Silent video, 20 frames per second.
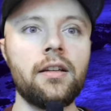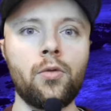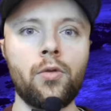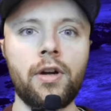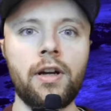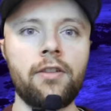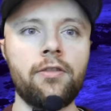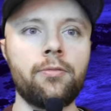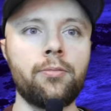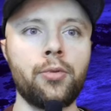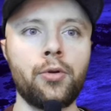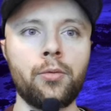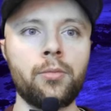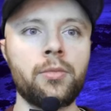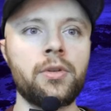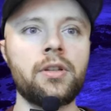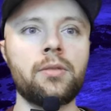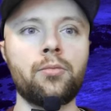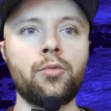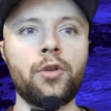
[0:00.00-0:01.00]
or have
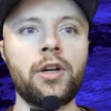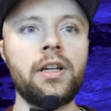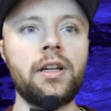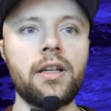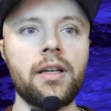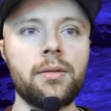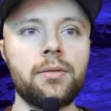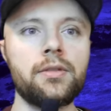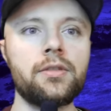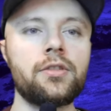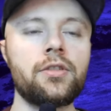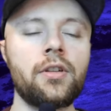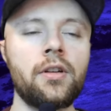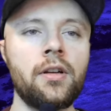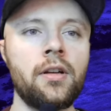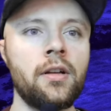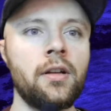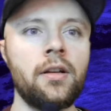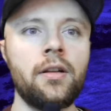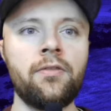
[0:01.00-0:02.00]
permanent brain damage
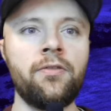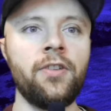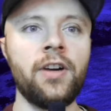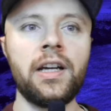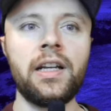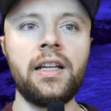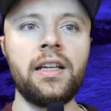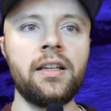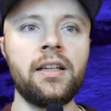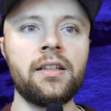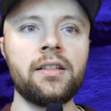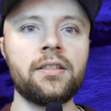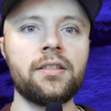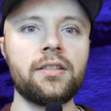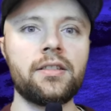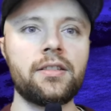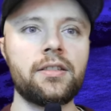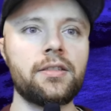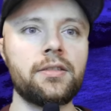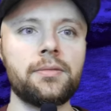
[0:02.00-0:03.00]
fighting
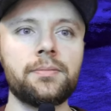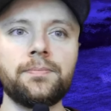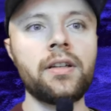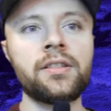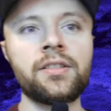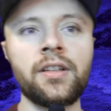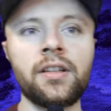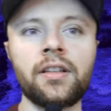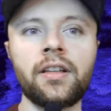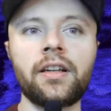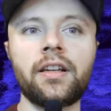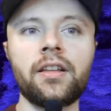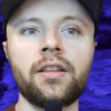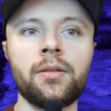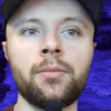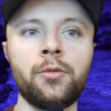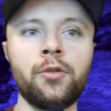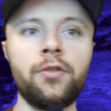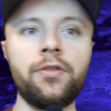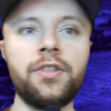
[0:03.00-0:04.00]
is it's not like
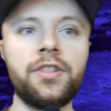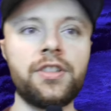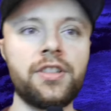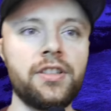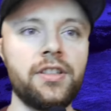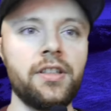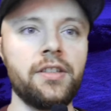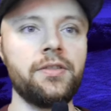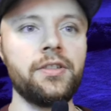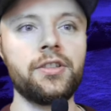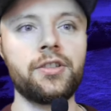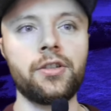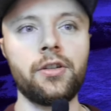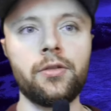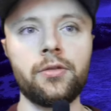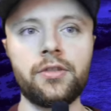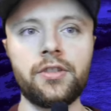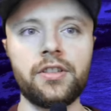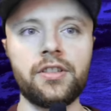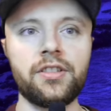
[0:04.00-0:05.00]
in the movies and TV
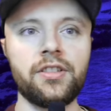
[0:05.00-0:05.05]
shows.